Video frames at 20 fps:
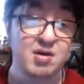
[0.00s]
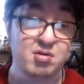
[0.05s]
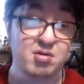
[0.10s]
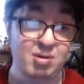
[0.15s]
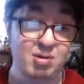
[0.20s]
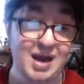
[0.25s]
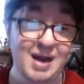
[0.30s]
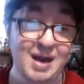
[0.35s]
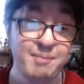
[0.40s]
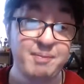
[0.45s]

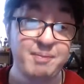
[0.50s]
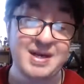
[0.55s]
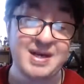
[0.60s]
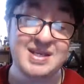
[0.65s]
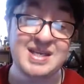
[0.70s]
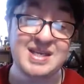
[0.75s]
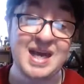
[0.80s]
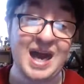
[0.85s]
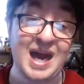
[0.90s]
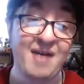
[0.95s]
Graham
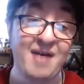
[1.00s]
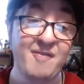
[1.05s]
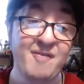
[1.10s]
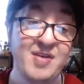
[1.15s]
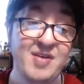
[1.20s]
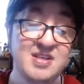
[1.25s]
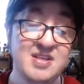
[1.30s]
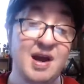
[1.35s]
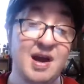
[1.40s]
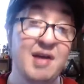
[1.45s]

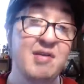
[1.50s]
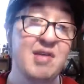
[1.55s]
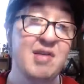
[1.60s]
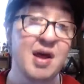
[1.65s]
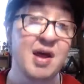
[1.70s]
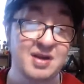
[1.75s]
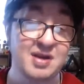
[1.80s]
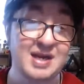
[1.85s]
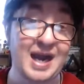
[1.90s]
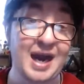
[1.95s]
McTavish,
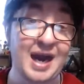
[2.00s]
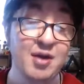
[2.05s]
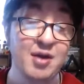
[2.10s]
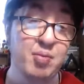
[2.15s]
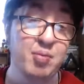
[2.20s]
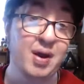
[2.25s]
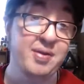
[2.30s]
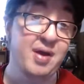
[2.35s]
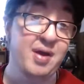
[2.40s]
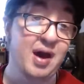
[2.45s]
another guy who
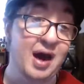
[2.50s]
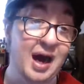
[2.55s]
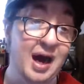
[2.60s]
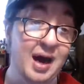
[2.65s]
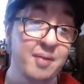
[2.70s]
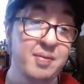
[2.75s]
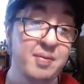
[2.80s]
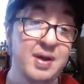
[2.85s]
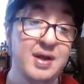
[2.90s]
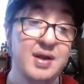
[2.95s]
played The
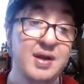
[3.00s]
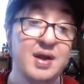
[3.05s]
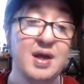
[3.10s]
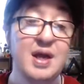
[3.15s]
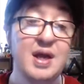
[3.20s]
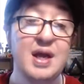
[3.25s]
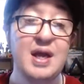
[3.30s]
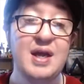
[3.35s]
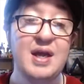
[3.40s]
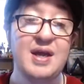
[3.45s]
Hobbit.
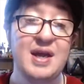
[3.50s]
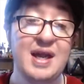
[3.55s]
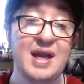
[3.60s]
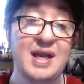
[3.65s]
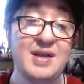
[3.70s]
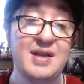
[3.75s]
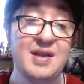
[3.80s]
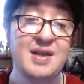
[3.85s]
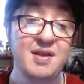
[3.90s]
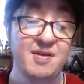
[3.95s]
He
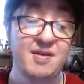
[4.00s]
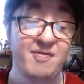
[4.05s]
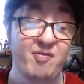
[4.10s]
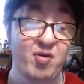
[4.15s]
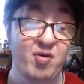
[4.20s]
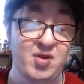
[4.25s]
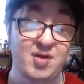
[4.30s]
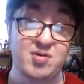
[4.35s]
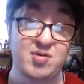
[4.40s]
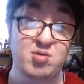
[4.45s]
does the voice
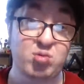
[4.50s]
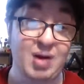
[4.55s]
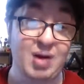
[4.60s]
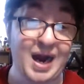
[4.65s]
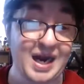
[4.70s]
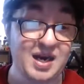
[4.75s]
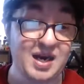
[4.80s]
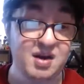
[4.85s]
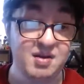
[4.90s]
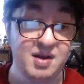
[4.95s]
of
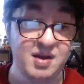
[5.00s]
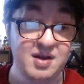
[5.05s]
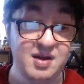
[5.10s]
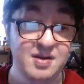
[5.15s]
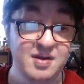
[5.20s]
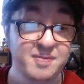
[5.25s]
Dracula.